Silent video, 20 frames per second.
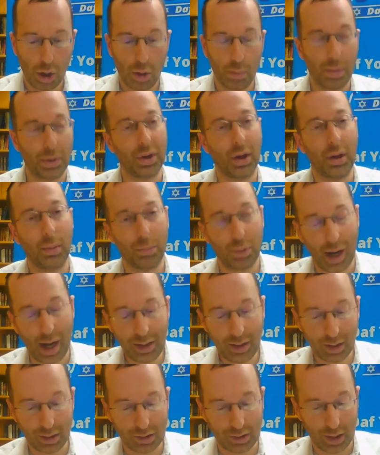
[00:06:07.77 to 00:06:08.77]
But the
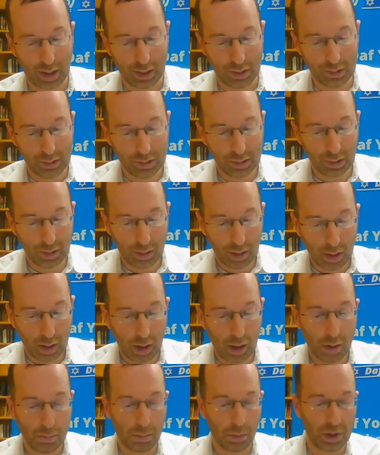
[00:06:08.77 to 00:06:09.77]
Braita says,
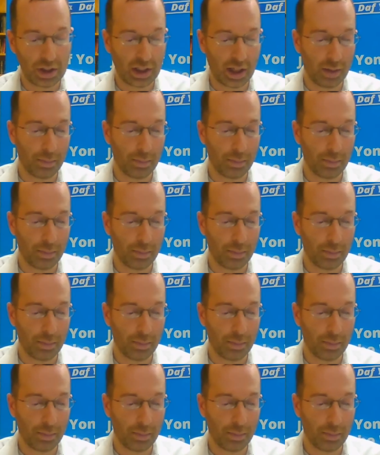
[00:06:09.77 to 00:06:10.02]
you